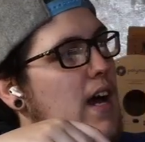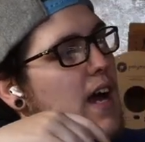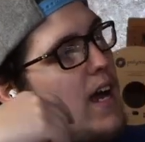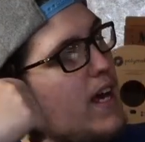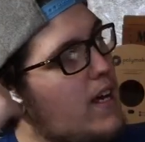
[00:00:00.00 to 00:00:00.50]

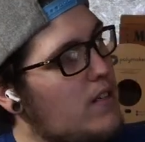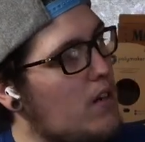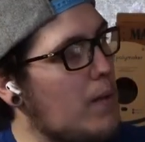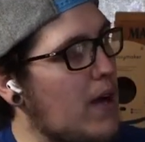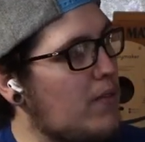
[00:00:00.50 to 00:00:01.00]
And
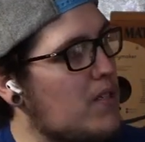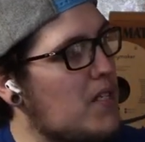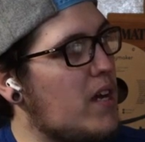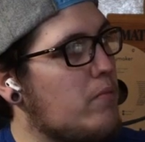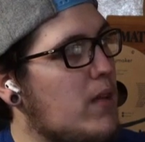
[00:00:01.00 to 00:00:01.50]
around this
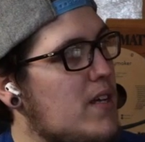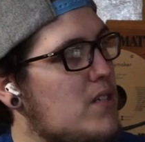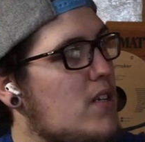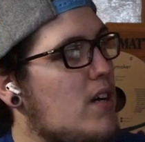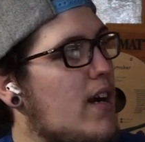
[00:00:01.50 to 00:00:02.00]
time
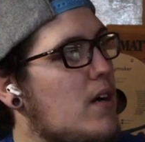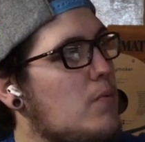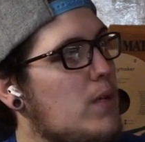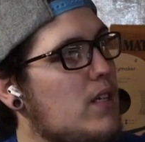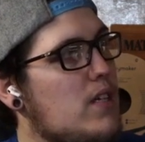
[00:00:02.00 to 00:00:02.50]
last year, I
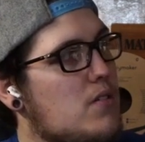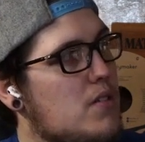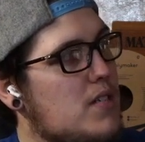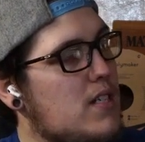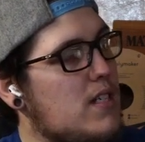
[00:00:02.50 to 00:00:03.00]
got really
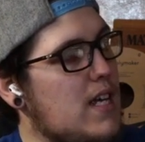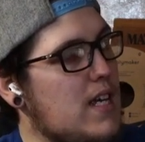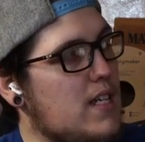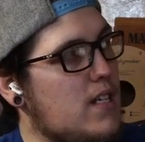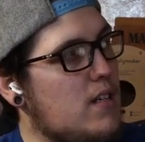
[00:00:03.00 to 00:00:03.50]
interested
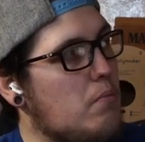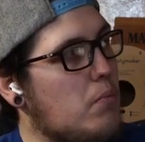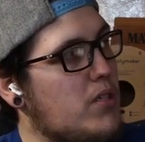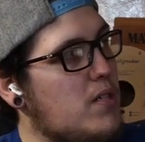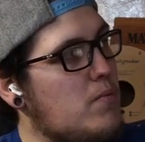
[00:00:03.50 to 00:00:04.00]
in
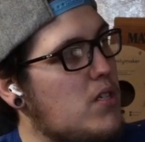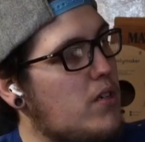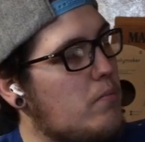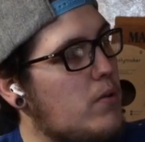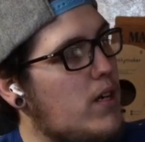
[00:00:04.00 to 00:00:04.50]

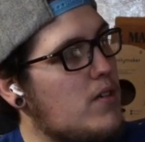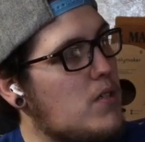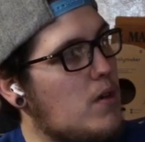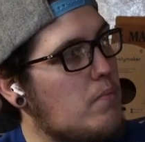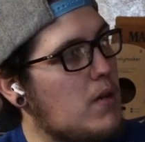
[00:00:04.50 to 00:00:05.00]
multi-material printing,
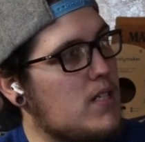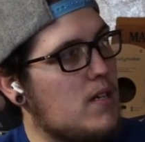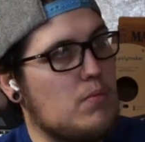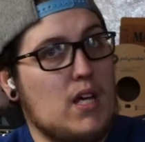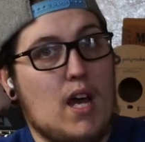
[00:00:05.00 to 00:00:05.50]
so I picked
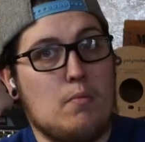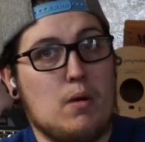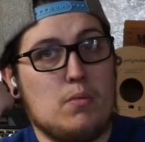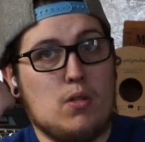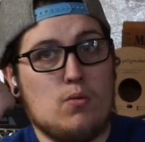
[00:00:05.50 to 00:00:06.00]
up the
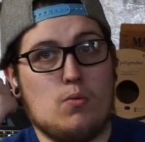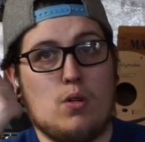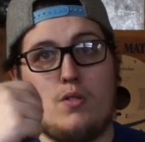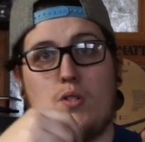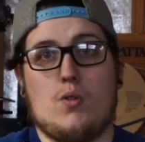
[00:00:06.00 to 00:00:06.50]

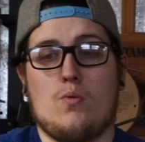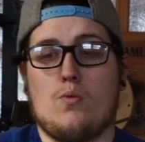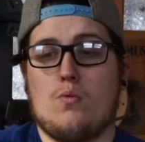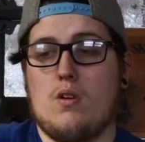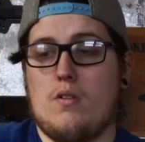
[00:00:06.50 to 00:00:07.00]

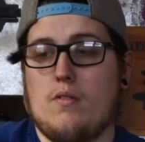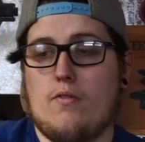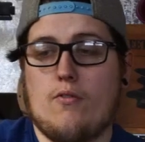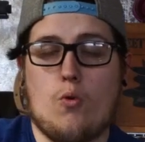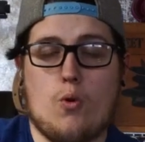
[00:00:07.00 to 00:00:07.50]
MMU2
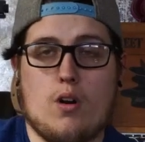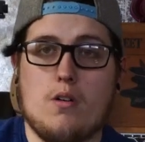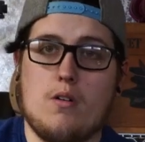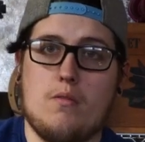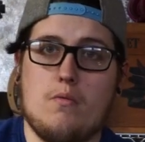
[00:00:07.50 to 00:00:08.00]

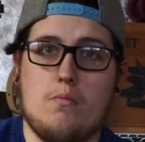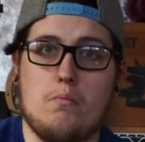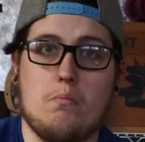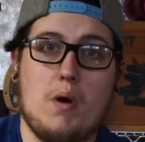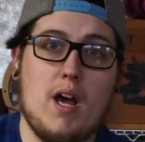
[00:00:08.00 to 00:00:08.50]
for
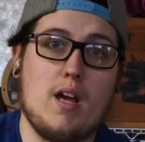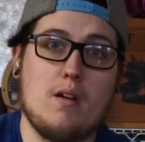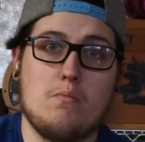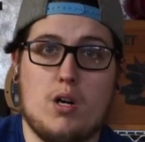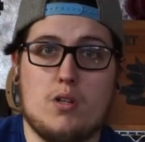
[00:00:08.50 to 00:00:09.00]

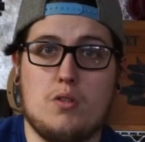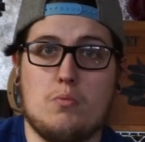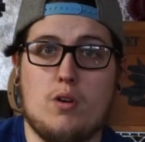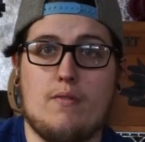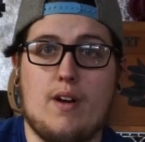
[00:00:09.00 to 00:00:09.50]
my Mark
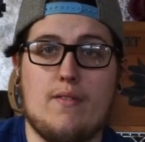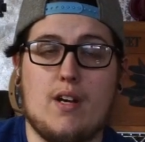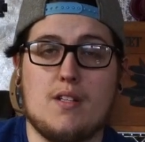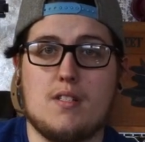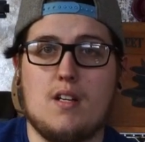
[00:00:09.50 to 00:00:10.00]

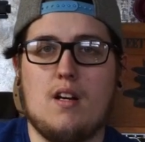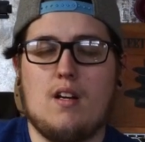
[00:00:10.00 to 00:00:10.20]
2.5S.